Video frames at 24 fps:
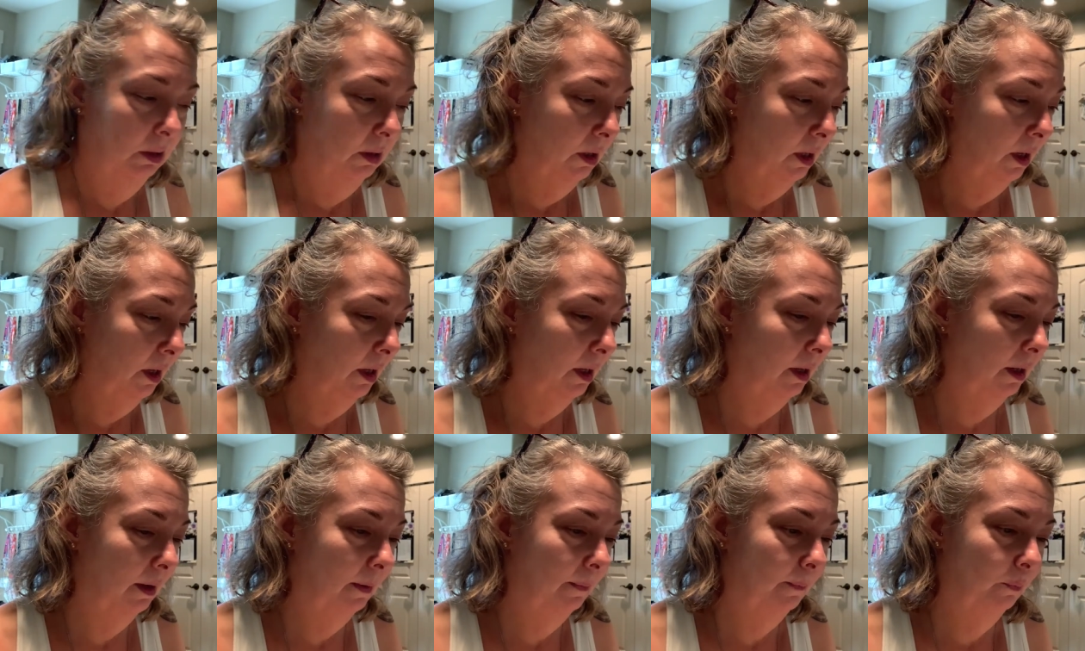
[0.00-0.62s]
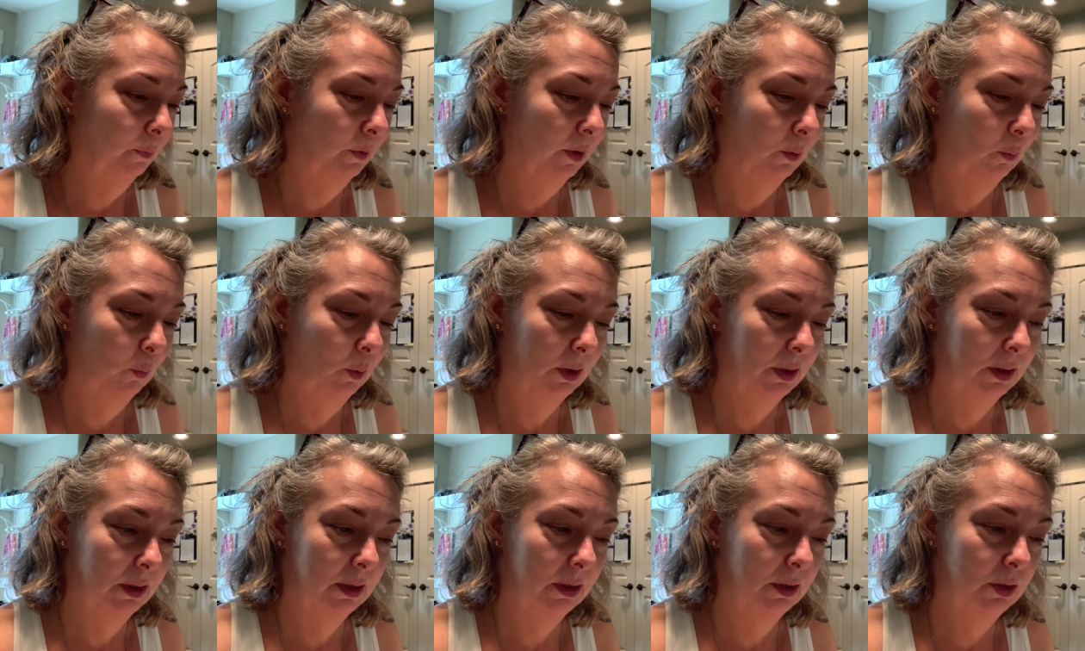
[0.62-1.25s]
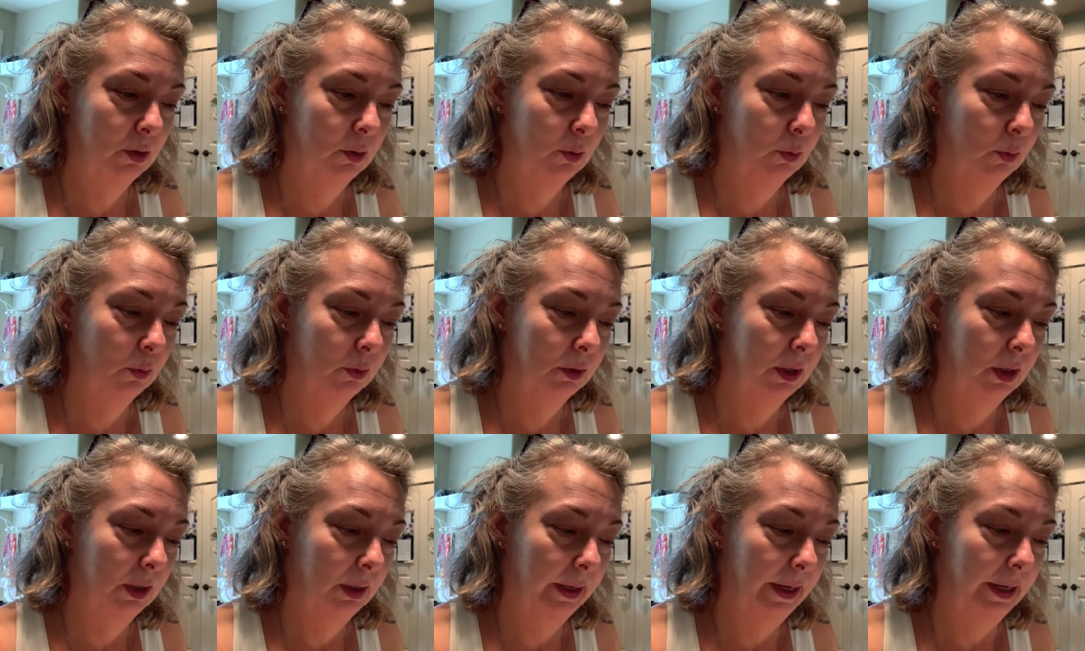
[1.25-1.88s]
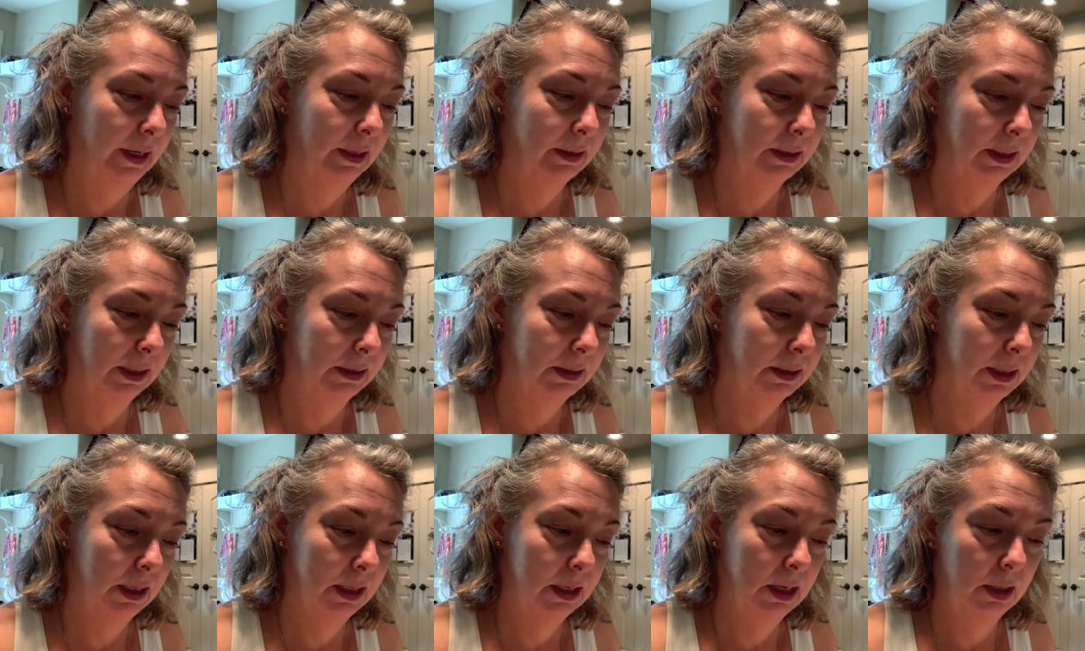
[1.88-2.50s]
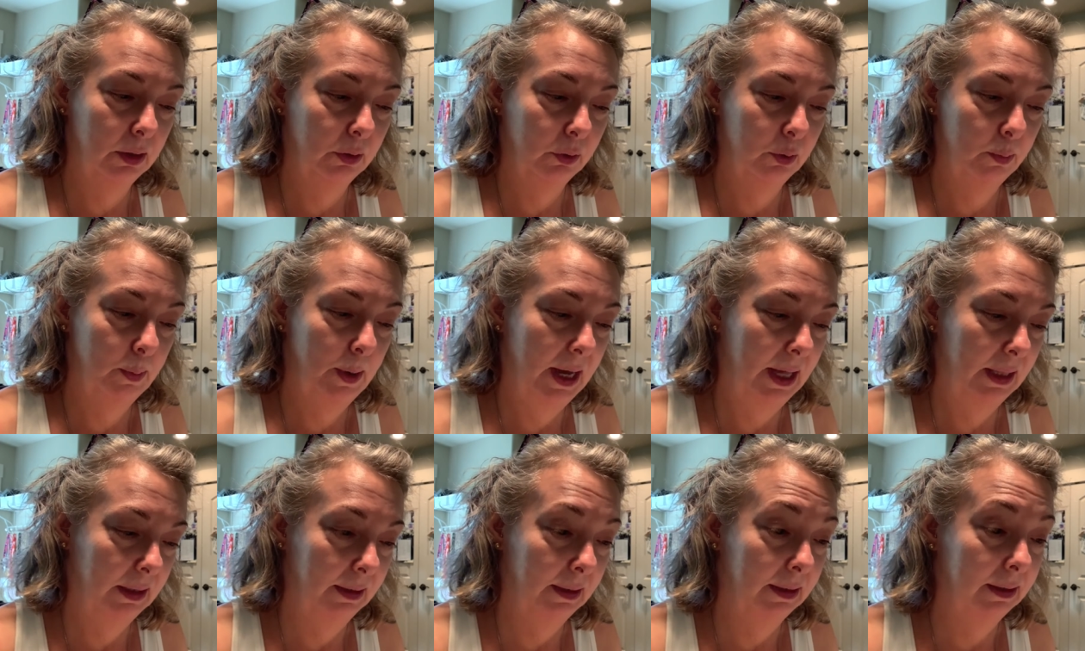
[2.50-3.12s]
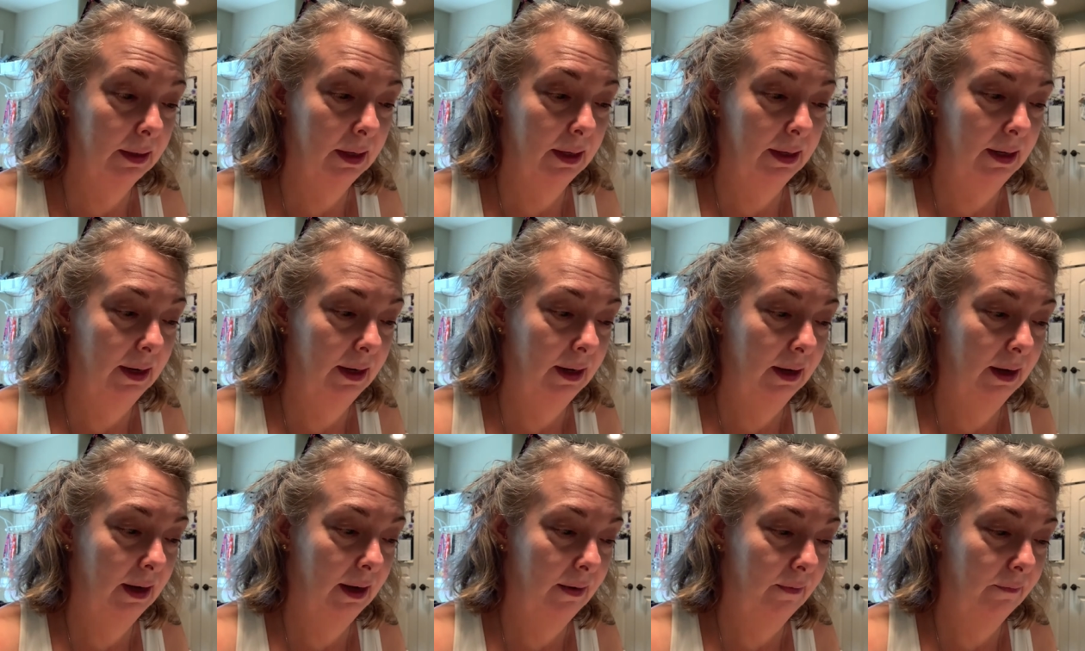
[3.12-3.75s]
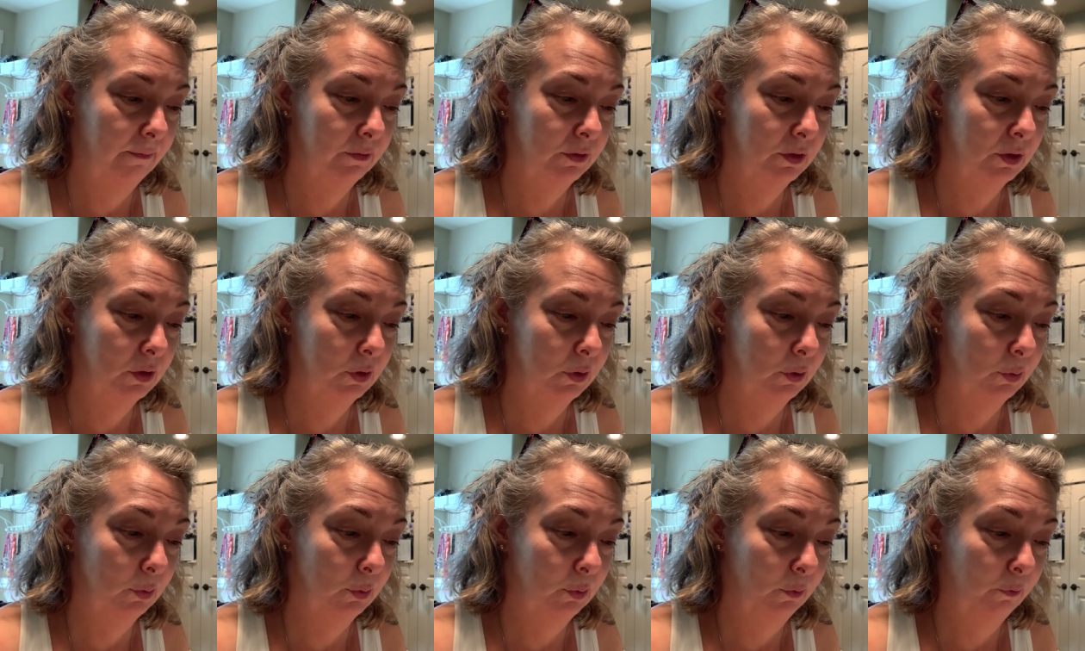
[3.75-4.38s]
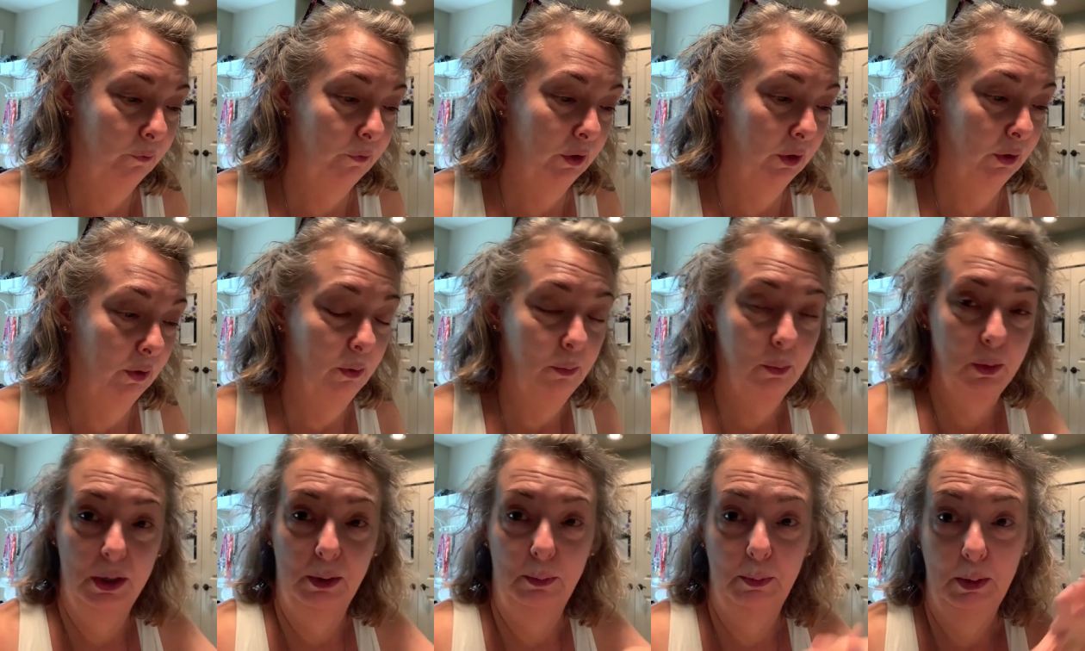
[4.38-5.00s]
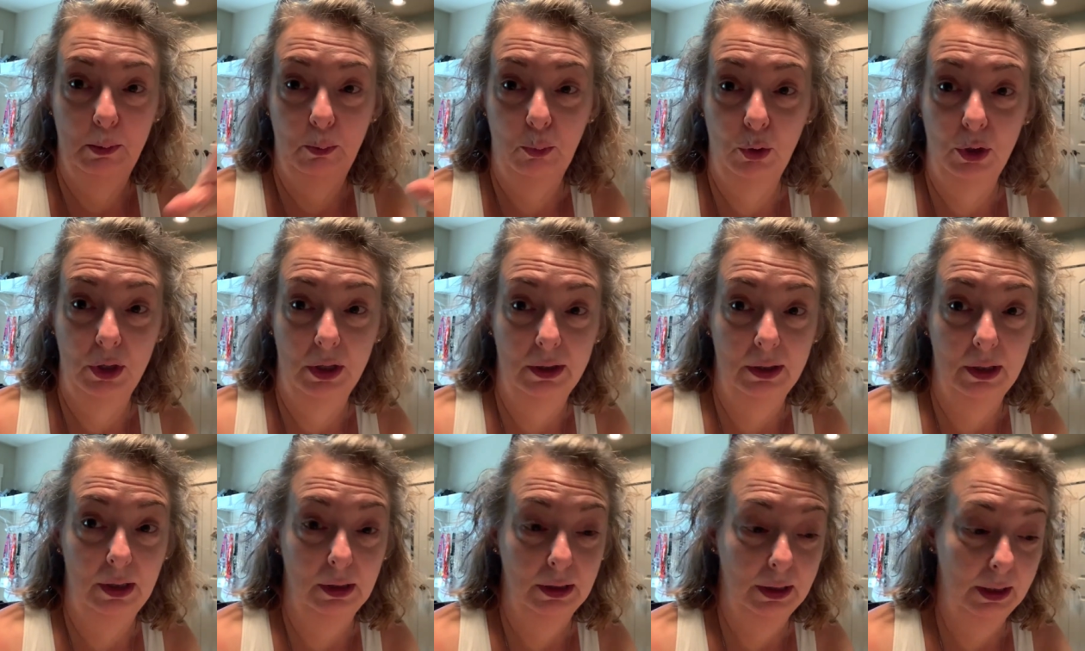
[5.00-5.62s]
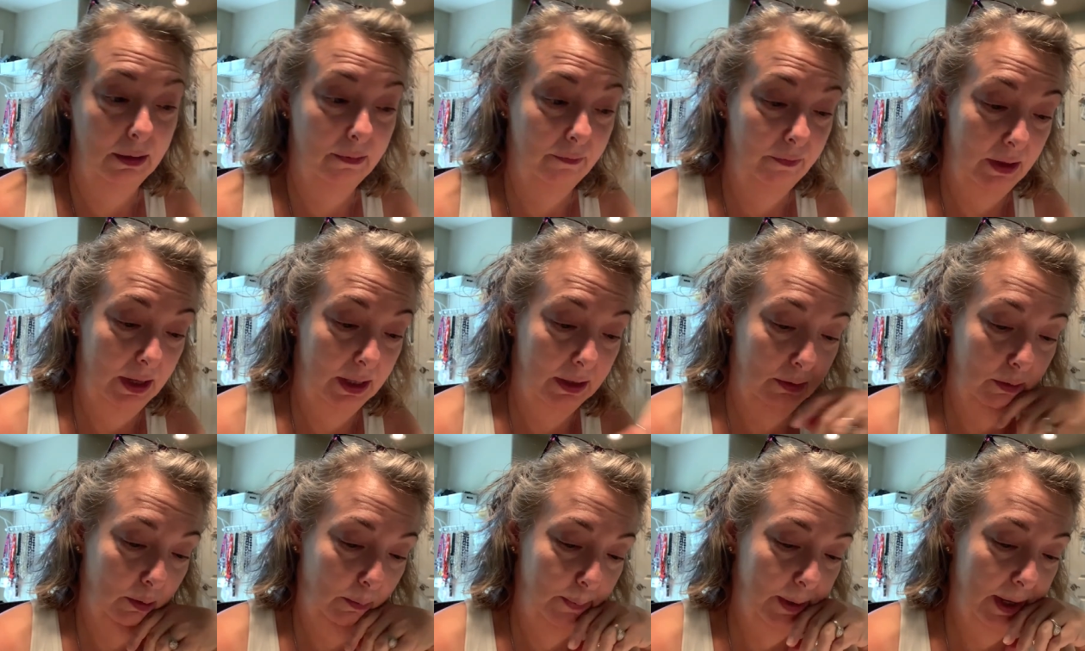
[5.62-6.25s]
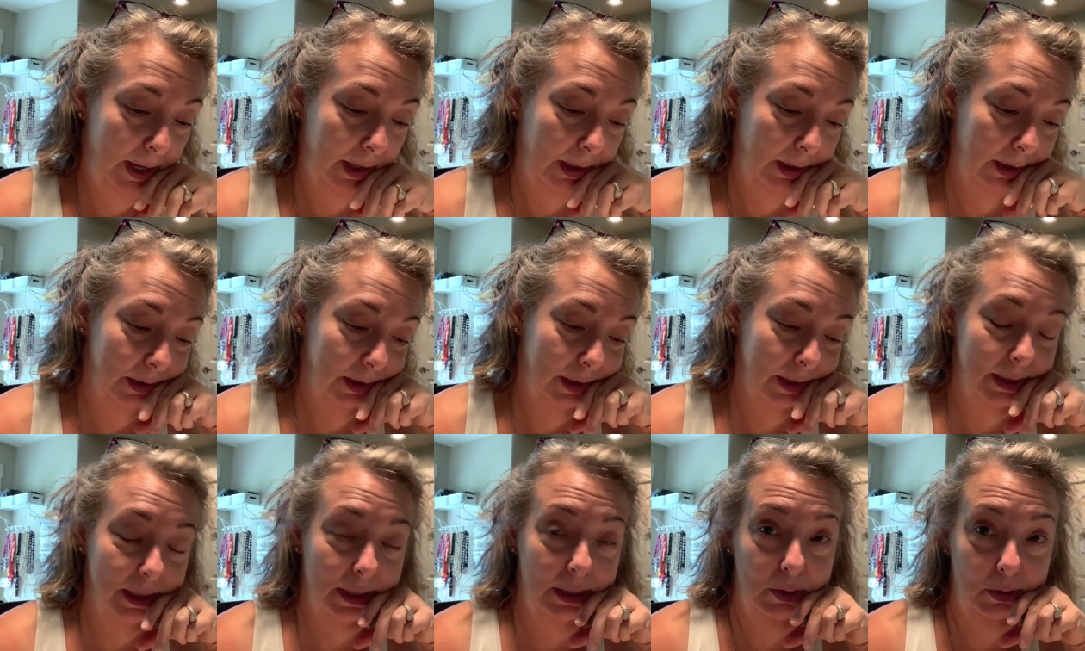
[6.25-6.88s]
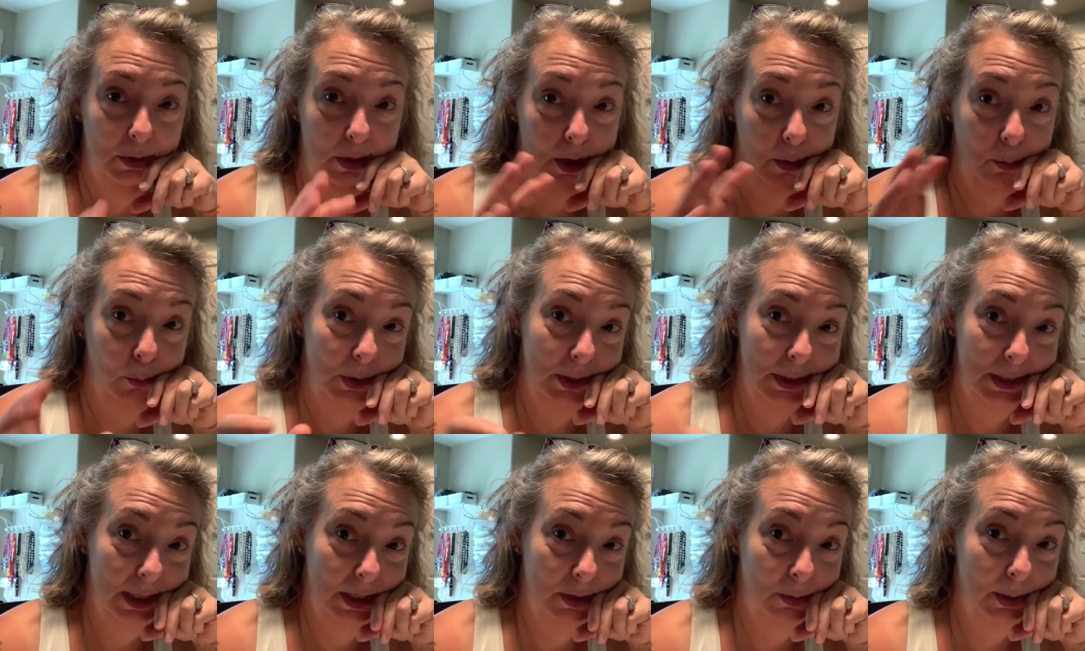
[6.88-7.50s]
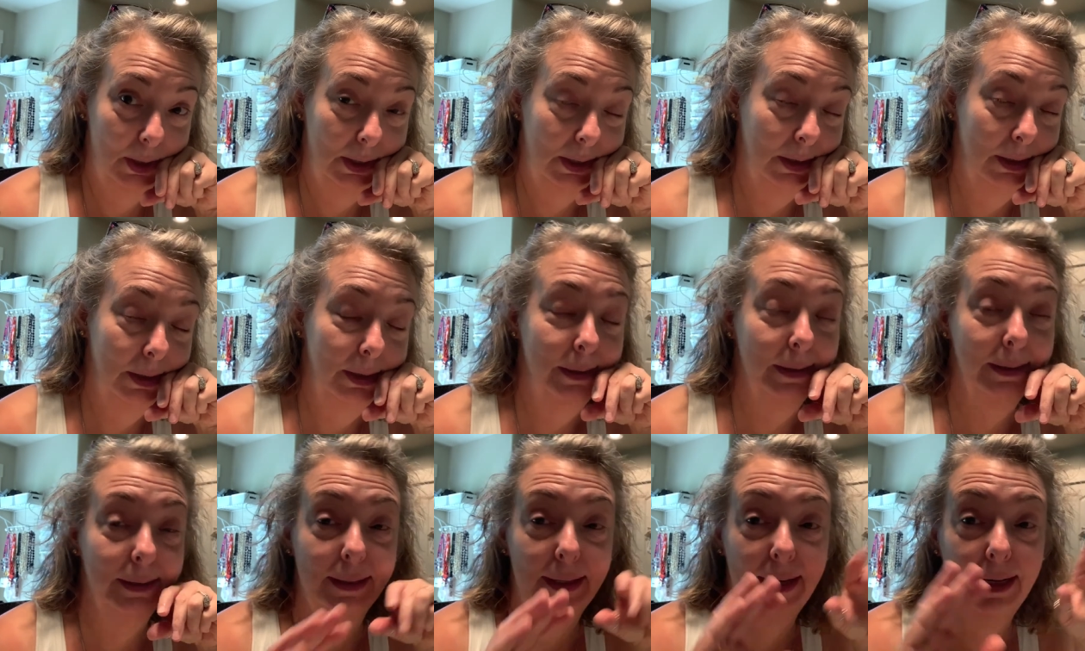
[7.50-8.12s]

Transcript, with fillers: Um, with the new, like, dusky colored palette, and I have to figure out what I'm going to put on the lid of that little palette, because I always decorate the lids.